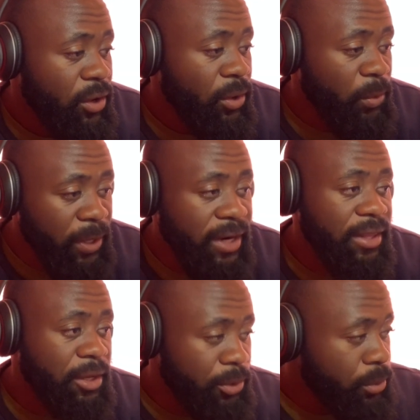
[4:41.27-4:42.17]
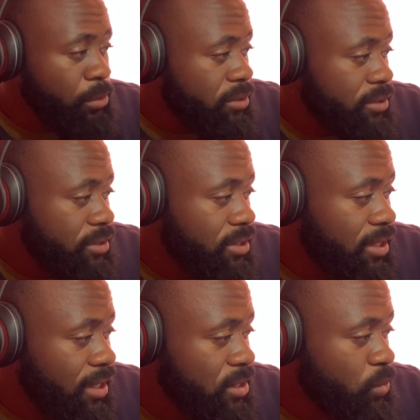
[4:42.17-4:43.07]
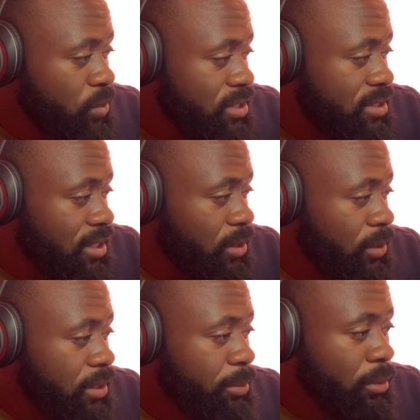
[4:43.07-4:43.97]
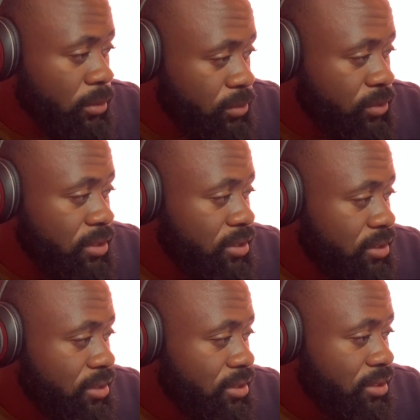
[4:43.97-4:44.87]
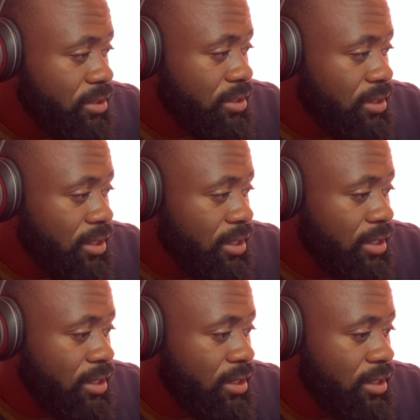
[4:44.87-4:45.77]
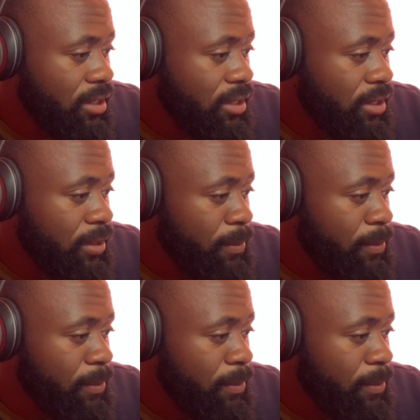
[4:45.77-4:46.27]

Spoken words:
On another note, as we are still on the poultry, this